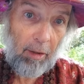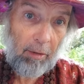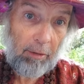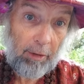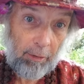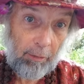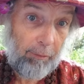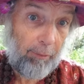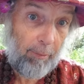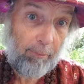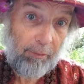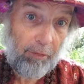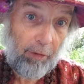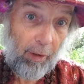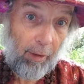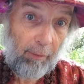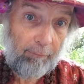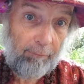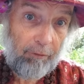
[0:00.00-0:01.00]
killed
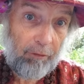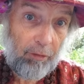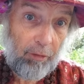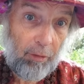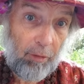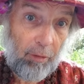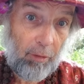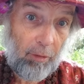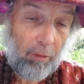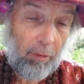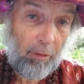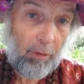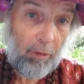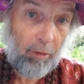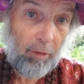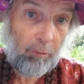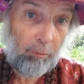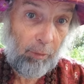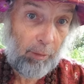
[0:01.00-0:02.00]
themselves.
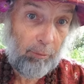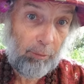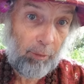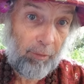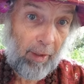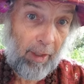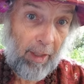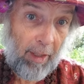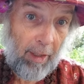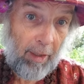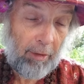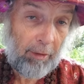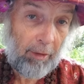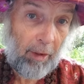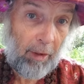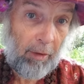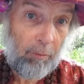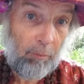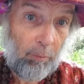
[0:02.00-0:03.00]
One with a
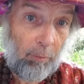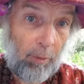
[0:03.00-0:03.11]
handgun.